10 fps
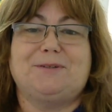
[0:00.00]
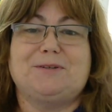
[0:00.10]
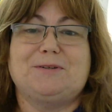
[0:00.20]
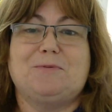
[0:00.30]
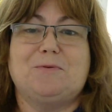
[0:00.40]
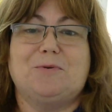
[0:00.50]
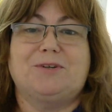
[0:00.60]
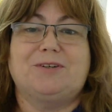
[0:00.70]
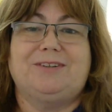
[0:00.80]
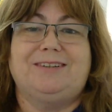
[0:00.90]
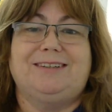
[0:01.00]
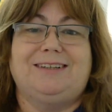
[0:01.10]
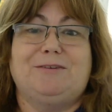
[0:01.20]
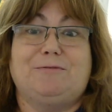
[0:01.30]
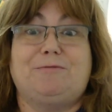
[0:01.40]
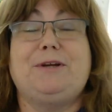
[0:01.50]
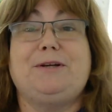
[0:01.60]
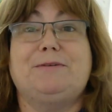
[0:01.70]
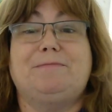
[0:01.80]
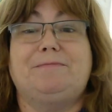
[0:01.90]
to support
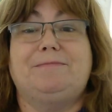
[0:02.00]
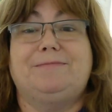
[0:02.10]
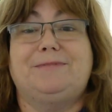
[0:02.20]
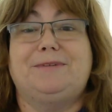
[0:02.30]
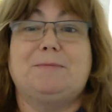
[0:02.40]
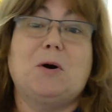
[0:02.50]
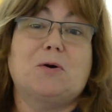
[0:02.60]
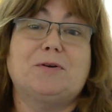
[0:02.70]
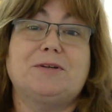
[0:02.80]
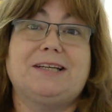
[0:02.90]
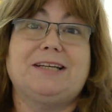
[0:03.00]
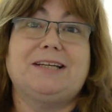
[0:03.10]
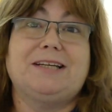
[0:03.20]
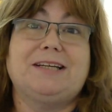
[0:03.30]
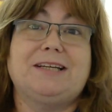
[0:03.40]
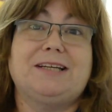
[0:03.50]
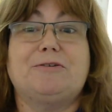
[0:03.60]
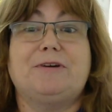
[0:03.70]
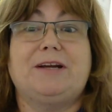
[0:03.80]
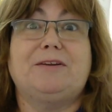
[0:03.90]
freedom, democracy, their
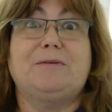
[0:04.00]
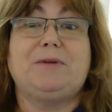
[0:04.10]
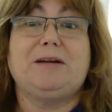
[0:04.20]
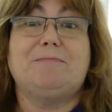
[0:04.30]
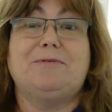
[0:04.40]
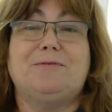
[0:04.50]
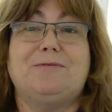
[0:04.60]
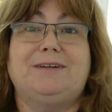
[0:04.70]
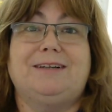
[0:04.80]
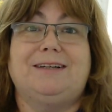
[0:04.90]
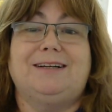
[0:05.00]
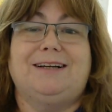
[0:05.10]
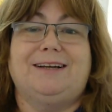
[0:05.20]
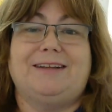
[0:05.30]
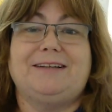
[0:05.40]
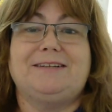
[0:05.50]
country, other people. They